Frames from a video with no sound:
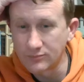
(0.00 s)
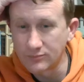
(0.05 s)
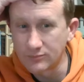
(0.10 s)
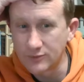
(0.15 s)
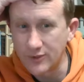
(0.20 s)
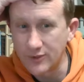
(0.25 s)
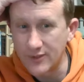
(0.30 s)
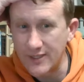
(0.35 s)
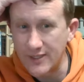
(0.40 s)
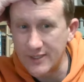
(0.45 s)

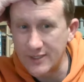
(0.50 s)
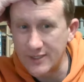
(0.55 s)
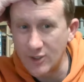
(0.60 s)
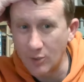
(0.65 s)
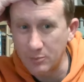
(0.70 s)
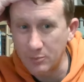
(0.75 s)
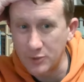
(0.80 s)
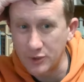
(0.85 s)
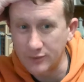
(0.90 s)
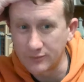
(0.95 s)
So there's an
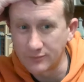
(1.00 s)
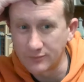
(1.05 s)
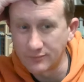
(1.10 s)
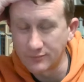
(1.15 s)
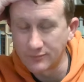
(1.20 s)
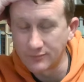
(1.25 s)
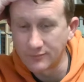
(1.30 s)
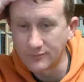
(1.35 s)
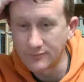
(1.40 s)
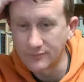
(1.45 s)
option.
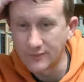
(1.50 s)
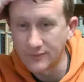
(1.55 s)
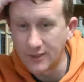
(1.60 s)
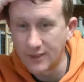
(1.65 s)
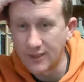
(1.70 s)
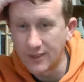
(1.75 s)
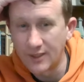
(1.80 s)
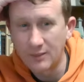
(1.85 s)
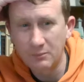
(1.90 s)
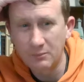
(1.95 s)

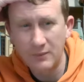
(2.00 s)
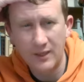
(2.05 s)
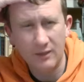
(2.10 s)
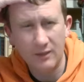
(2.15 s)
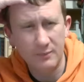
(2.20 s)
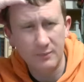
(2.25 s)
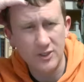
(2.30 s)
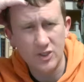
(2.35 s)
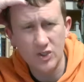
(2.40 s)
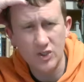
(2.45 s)
That'd
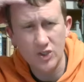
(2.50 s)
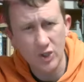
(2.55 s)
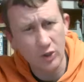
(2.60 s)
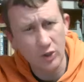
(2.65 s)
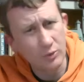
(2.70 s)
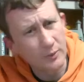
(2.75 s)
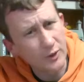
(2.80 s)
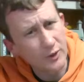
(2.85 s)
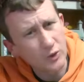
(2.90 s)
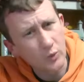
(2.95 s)
be
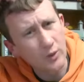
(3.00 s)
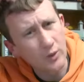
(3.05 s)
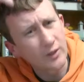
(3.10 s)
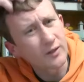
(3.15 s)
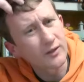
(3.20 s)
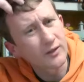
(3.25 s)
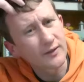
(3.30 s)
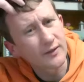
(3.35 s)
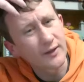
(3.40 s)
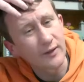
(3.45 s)
so much
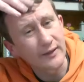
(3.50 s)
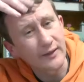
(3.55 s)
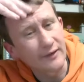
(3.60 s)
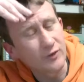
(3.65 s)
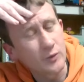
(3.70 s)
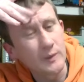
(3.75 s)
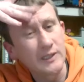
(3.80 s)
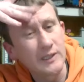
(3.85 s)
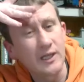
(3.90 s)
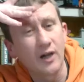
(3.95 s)
work. That would have
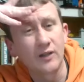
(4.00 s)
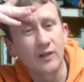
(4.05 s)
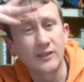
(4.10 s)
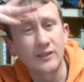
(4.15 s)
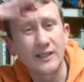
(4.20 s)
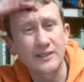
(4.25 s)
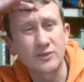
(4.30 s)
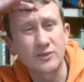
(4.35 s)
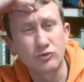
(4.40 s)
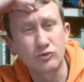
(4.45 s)
to be done
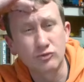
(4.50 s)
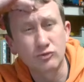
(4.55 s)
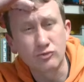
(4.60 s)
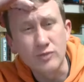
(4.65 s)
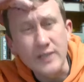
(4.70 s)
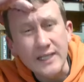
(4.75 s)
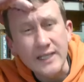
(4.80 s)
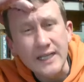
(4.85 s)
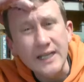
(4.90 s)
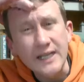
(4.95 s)
as a
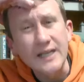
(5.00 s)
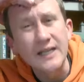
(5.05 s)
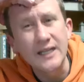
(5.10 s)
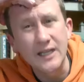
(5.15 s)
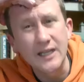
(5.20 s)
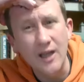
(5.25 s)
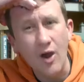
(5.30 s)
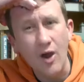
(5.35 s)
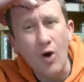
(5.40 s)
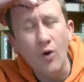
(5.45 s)

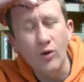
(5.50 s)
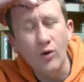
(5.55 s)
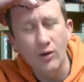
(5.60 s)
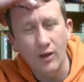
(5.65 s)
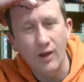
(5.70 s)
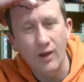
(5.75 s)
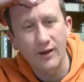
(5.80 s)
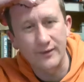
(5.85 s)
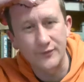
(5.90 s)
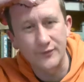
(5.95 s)
really long
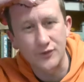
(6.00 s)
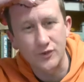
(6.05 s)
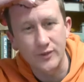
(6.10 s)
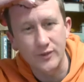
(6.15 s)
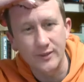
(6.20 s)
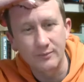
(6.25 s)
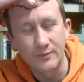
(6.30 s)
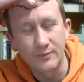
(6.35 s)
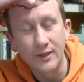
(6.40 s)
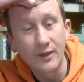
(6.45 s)
live
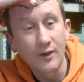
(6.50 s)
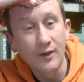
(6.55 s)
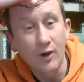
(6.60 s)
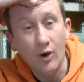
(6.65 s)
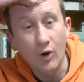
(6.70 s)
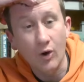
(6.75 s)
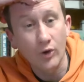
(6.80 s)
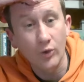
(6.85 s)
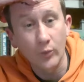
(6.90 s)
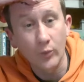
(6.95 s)
stream
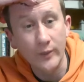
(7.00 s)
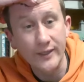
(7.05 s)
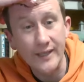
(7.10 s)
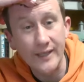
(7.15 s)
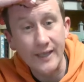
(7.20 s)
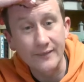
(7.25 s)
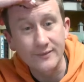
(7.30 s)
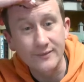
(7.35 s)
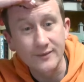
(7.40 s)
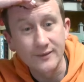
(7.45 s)
on a
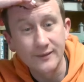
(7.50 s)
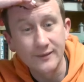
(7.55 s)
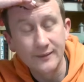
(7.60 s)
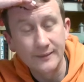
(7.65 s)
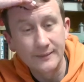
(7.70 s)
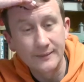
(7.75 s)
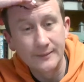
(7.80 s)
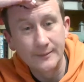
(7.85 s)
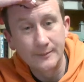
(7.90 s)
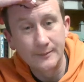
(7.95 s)
weekend.
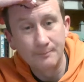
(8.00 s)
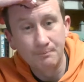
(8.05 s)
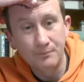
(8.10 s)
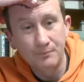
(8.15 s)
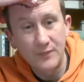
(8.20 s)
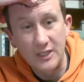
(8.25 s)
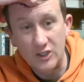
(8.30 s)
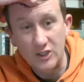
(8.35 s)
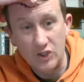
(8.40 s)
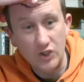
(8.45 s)

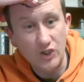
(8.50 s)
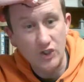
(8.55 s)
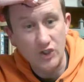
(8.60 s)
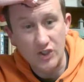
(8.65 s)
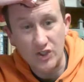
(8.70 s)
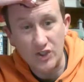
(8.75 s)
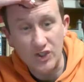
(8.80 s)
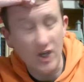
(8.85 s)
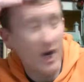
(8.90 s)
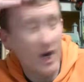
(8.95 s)
Literally
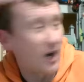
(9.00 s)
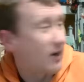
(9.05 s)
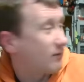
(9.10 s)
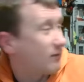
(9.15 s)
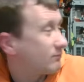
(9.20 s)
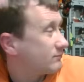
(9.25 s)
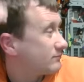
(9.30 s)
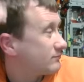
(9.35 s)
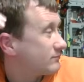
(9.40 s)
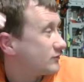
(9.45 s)
just start,
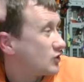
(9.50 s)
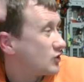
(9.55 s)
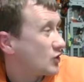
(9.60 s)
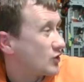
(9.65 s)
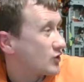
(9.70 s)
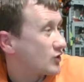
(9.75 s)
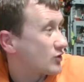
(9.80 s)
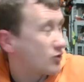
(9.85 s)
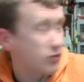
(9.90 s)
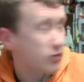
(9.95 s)

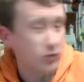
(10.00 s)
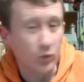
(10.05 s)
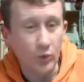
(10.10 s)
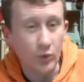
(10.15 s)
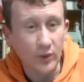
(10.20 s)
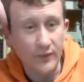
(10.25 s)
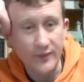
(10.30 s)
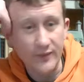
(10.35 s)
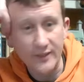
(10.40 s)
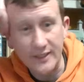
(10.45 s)
just
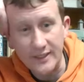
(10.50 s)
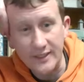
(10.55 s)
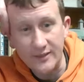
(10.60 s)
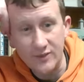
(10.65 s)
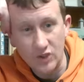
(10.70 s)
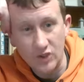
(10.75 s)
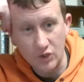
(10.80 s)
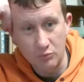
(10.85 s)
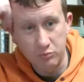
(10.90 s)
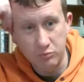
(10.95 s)
crawl
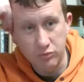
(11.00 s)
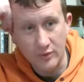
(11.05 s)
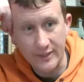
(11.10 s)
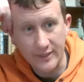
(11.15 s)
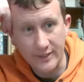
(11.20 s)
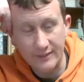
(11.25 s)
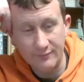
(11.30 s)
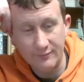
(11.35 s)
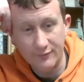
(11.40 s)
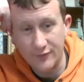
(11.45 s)
underneath, just bring
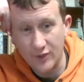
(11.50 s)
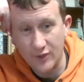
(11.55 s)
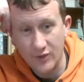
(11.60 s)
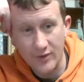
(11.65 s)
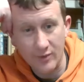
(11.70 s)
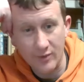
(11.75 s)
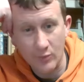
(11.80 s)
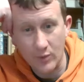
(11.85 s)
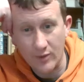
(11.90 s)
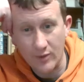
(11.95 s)
it, figure
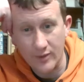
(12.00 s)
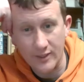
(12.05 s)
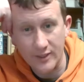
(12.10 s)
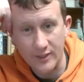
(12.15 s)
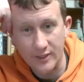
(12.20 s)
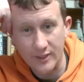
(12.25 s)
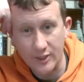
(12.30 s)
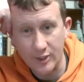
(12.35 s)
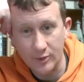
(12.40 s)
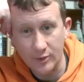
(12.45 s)
out where it
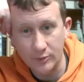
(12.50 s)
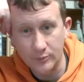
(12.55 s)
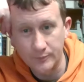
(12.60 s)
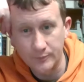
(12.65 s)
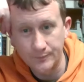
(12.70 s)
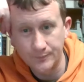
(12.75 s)
can go.